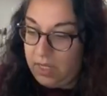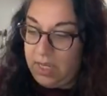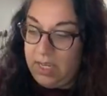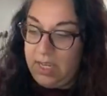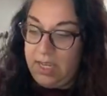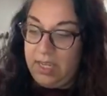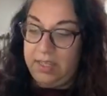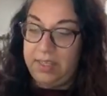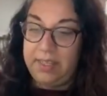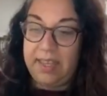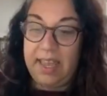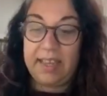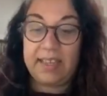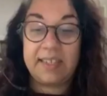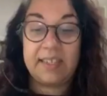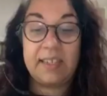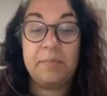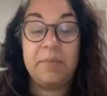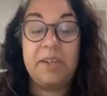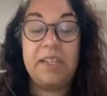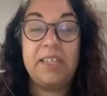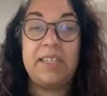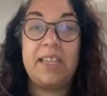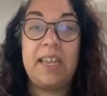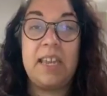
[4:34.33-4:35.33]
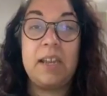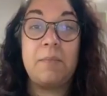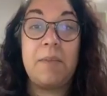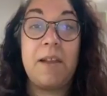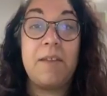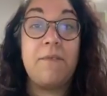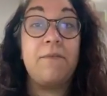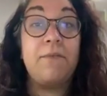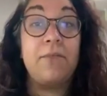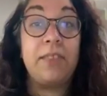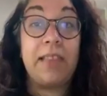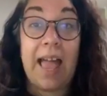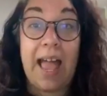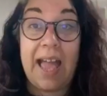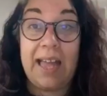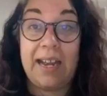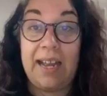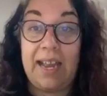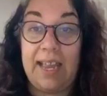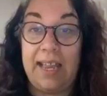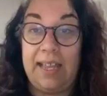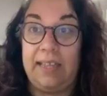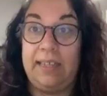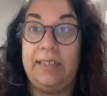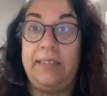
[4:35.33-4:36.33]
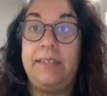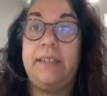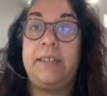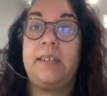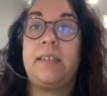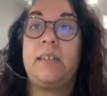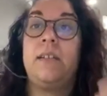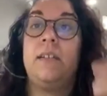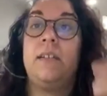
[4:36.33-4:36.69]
Next, I'm going to take my flat heads